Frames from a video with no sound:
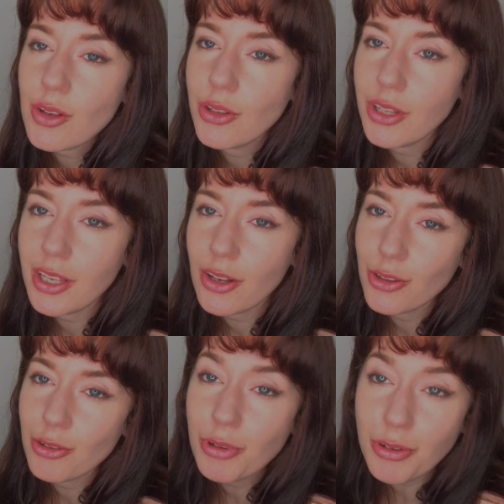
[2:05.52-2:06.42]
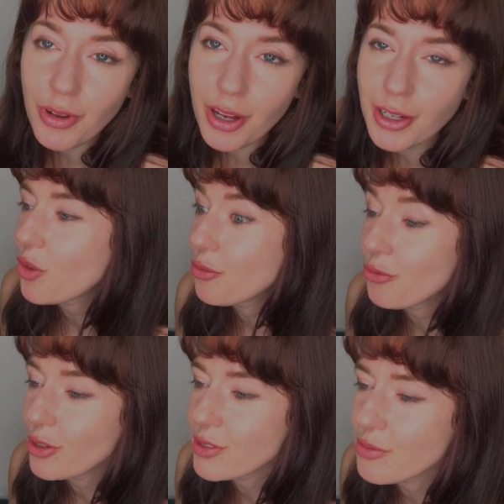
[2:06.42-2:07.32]
on the river, on the
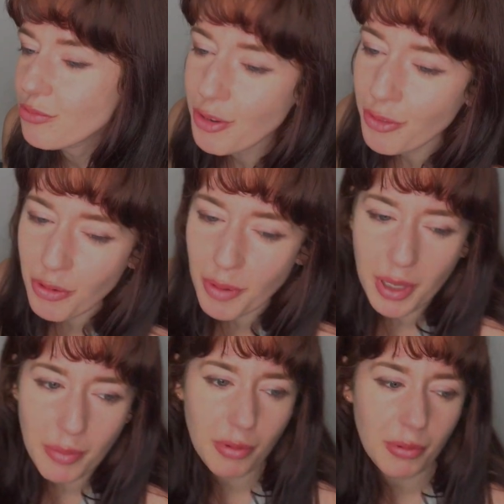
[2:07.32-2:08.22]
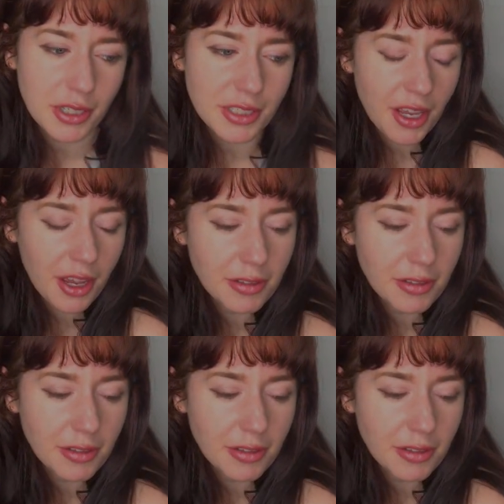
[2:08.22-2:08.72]
frozen river, where people would